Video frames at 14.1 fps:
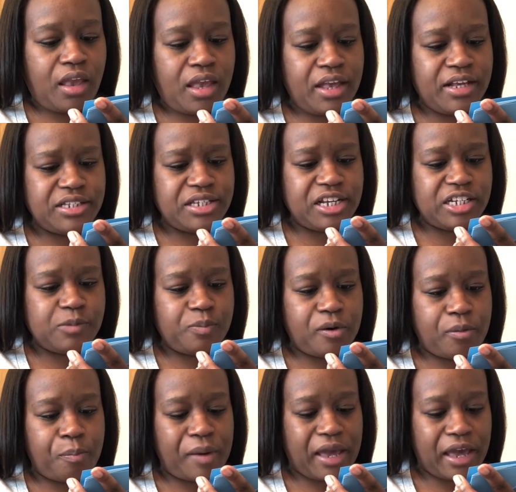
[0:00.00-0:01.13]
it says
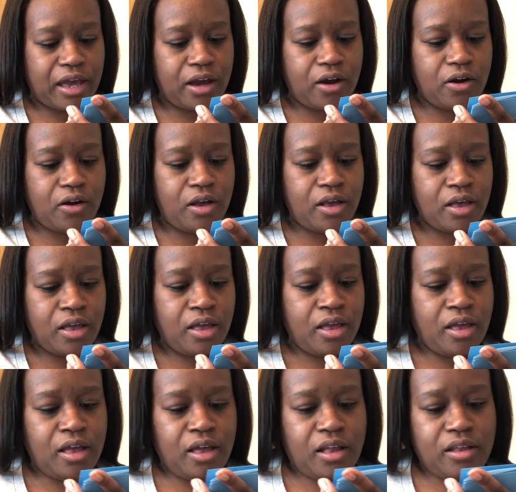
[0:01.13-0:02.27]
prepare
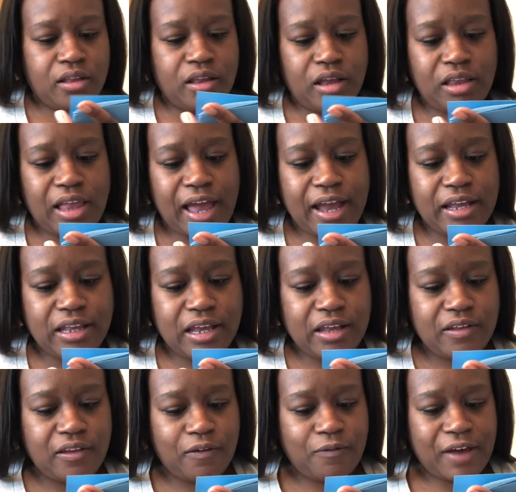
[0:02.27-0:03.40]
the lightning
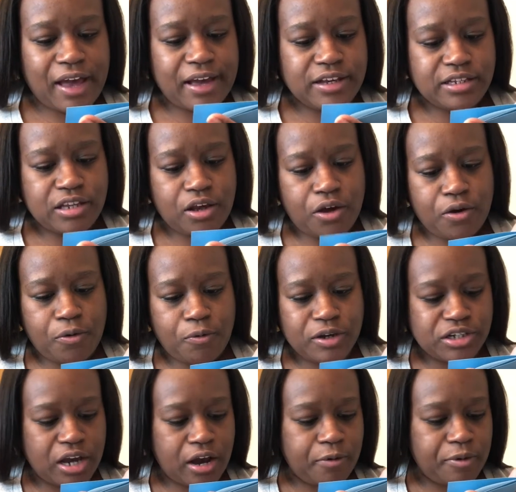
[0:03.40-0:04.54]
device, which
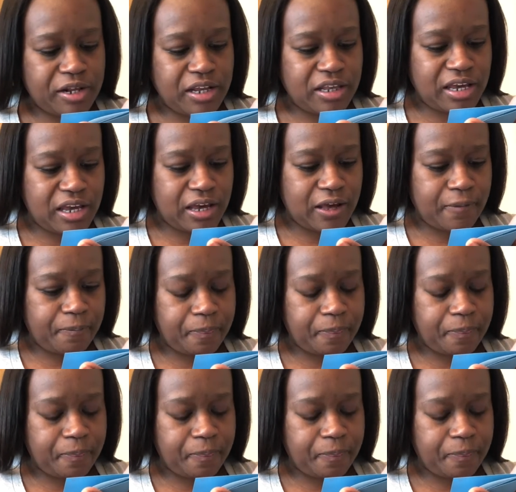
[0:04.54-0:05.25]
I already did.